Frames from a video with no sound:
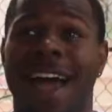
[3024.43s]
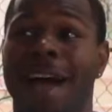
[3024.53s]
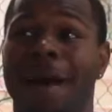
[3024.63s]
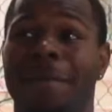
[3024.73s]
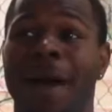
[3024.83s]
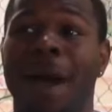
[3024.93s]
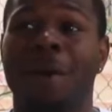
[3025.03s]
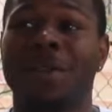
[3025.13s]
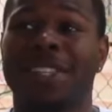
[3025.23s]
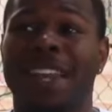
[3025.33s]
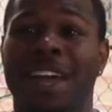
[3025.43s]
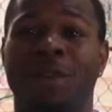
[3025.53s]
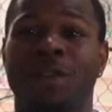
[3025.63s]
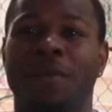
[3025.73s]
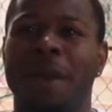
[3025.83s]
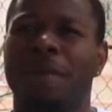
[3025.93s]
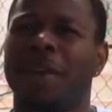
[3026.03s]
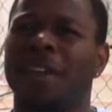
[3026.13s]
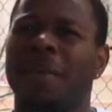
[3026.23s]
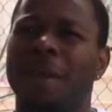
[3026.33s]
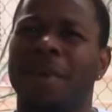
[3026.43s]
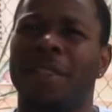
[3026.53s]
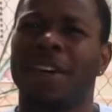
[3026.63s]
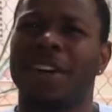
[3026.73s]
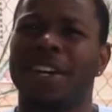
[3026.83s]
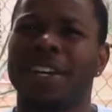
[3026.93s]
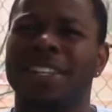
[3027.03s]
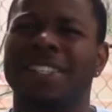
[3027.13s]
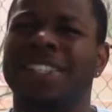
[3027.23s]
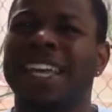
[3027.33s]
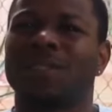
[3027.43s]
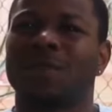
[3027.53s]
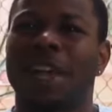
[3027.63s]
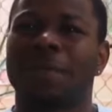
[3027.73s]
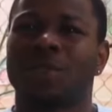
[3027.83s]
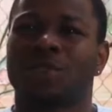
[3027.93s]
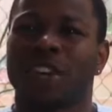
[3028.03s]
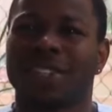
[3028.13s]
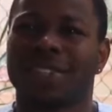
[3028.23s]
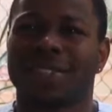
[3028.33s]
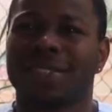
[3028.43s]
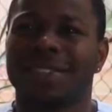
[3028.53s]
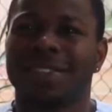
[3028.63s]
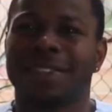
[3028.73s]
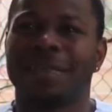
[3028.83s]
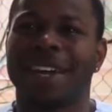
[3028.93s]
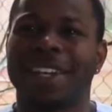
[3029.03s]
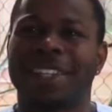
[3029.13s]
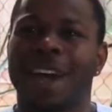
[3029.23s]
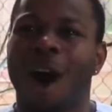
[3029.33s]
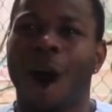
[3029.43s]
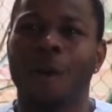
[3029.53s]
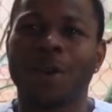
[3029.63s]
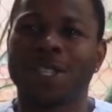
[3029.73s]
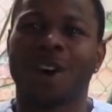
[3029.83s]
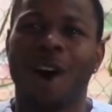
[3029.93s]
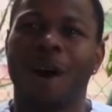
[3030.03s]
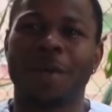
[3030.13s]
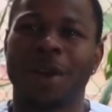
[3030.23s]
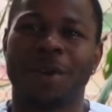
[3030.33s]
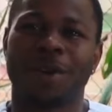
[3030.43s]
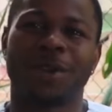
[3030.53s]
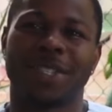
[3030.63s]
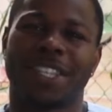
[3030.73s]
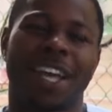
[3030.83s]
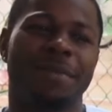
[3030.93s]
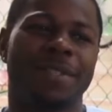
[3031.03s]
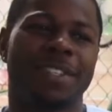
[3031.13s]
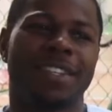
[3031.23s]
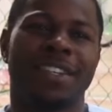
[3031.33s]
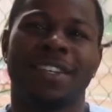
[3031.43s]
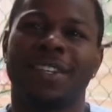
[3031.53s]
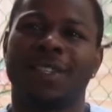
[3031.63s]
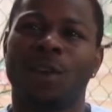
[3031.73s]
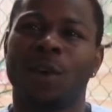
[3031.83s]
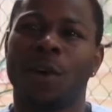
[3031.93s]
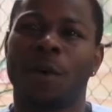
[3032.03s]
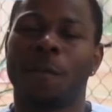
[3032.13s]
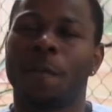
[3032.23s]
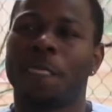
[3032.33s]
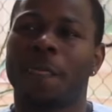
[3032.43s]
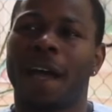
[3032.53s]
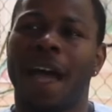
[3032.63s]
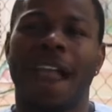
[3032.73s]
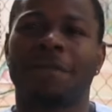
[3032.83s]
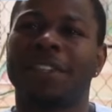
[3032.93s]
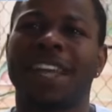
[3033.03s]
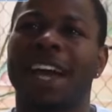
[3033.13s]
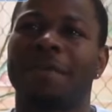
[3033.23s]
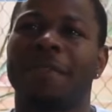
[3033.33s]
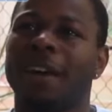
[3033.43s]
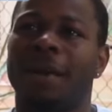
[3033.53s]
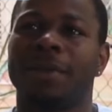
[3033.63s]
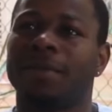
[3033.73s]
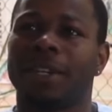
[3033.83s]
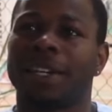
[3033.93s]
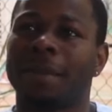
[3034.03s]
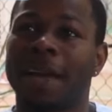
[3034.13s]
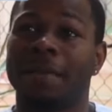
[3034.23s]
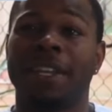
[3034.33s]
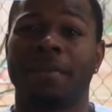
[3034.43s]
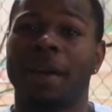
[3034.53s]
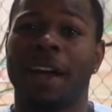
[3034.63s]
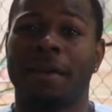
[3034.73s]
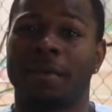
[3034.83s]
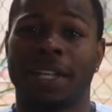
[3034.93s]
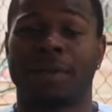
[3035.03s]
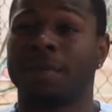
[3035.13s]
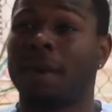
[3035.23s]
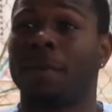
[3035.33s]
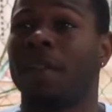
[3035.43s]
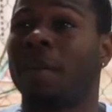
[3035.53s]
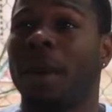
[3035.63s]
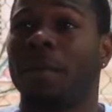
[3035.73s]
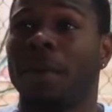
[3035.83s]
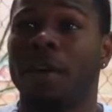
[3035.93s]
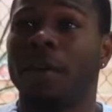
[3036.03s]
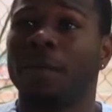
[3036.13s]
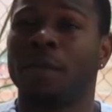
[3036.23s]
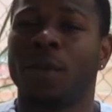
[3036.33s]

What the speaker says: I always say that I don't know if my brother and my mother sense when I'm stressed, because they always call me around those times. So I have to thank my family, especially my brother and my mother,